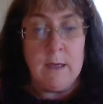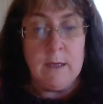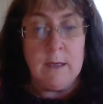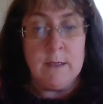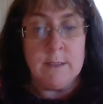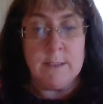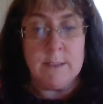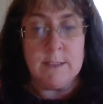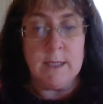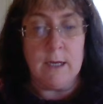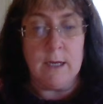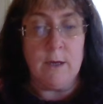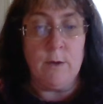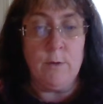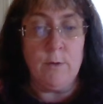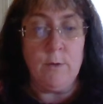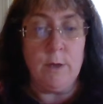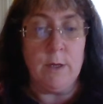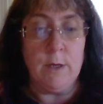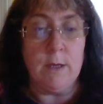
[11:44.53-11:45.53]

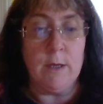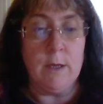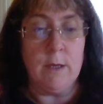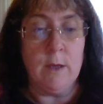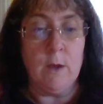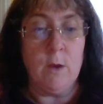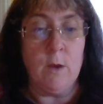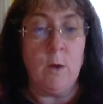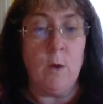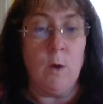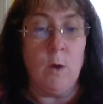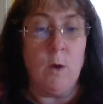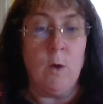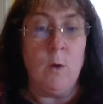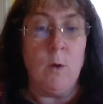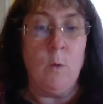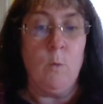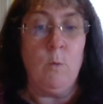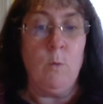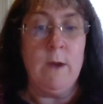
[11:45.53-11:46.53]
So,
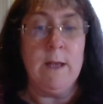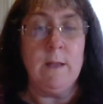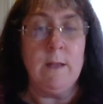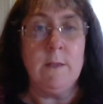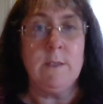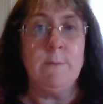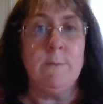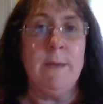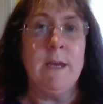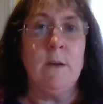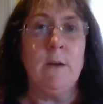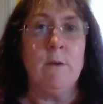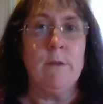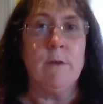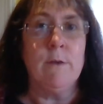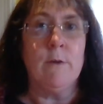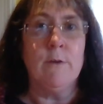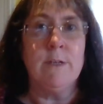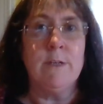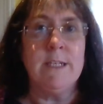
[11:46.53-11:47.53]
will domain
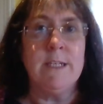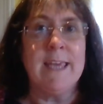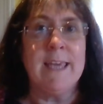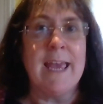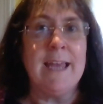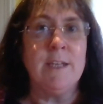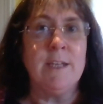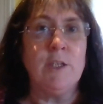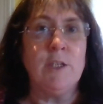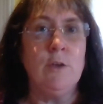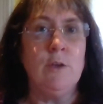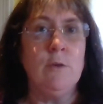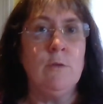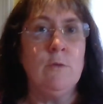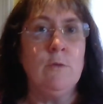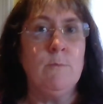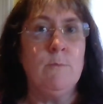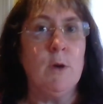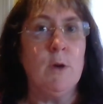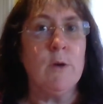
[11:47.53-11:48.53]
authority get
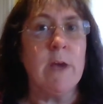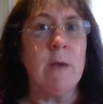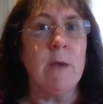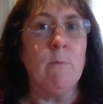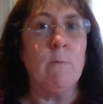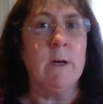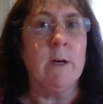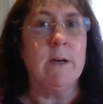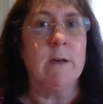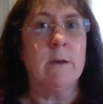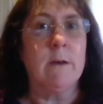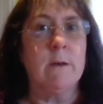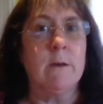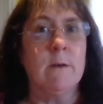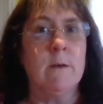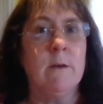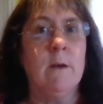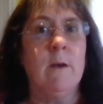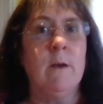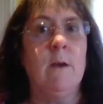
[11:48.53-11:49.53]
you blogging work?
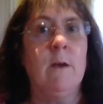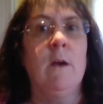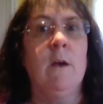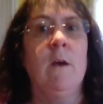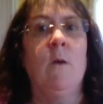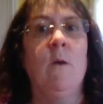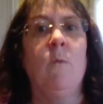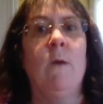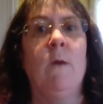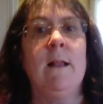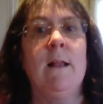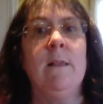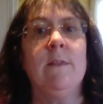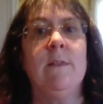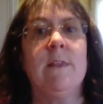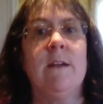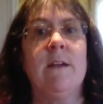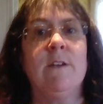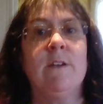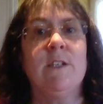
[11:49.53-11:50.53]
Well,
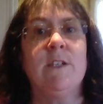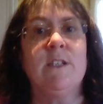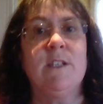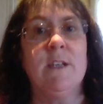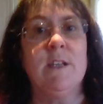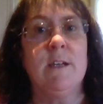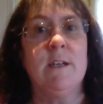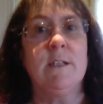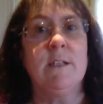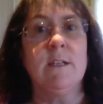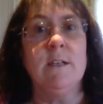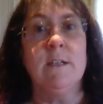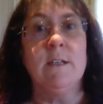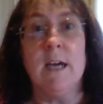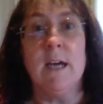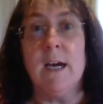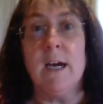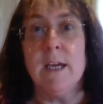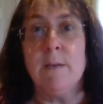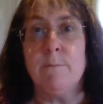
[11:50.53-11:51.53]
there are certain
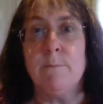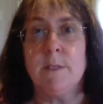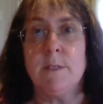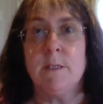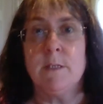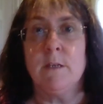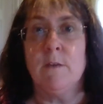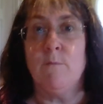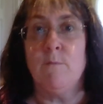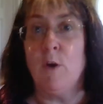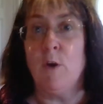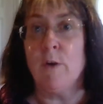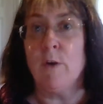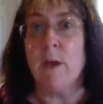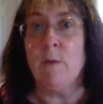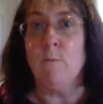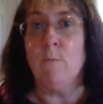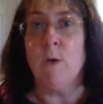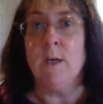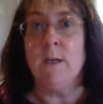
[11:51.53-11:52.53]
types of
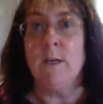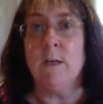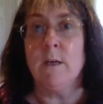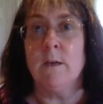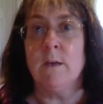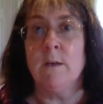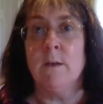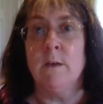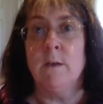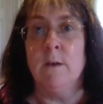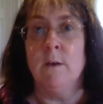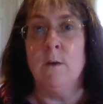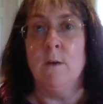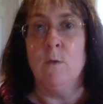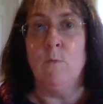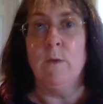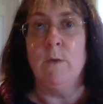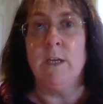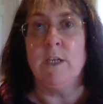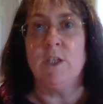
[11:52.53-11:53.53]
blogging work
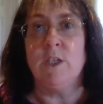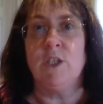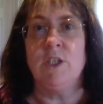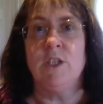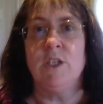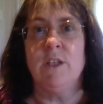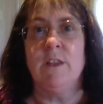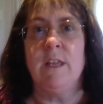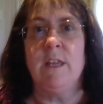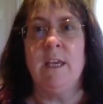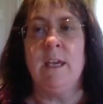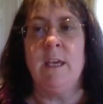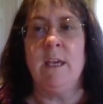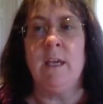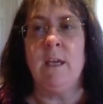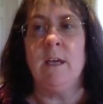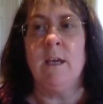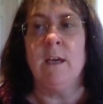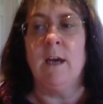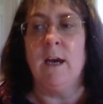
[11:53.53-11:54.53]
which
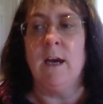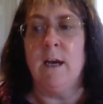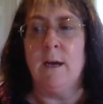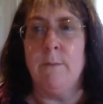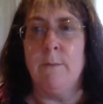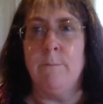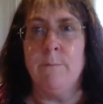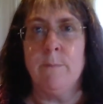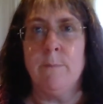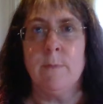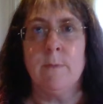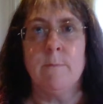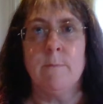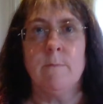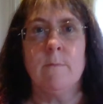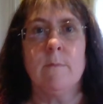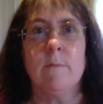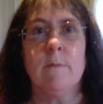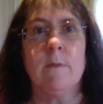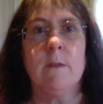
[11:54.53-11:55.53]
the
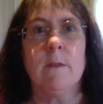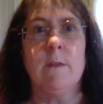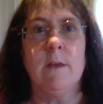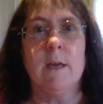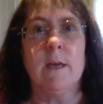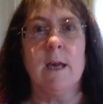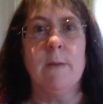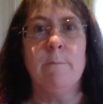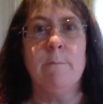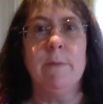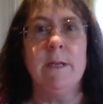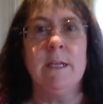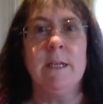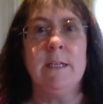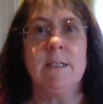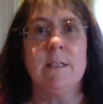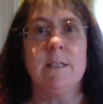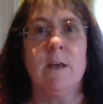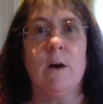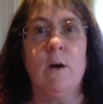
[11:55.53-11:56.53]

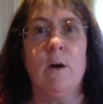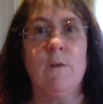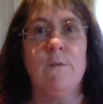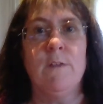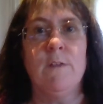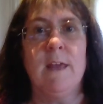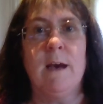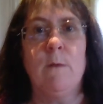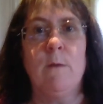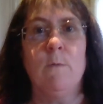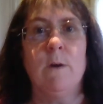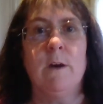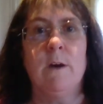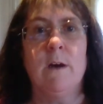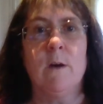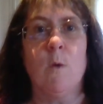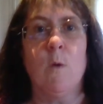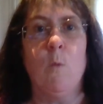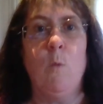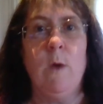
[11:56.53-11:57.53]
companies that offer that
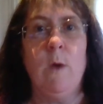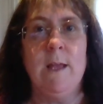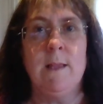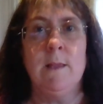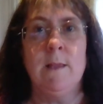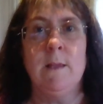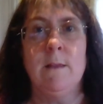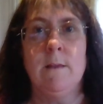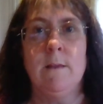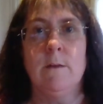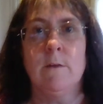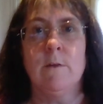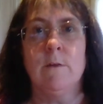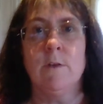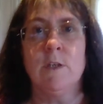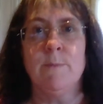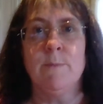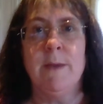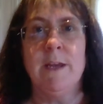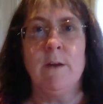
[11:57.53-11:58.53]
work will look
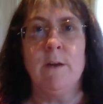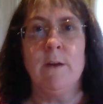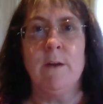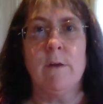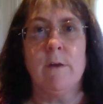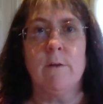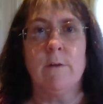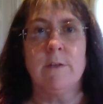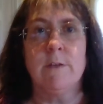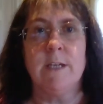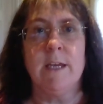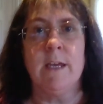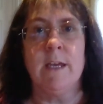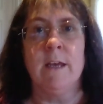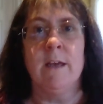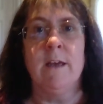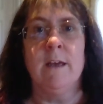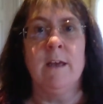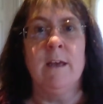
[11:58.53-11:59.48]
at domain authority.